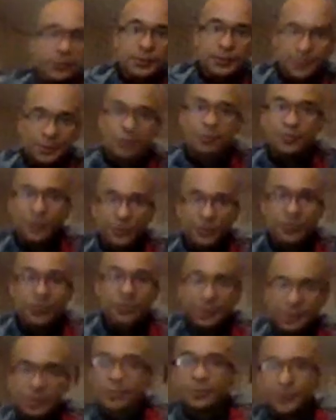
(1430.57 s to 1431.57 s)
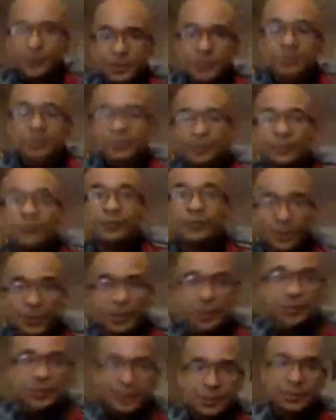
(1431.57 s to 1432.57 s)
zoom the focus in or just
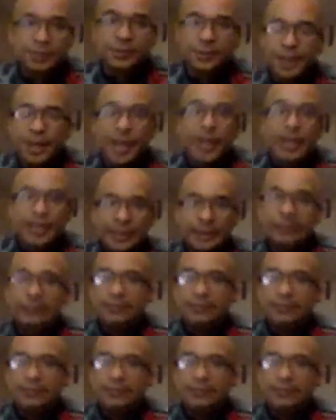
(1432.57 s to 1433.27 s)
focus on a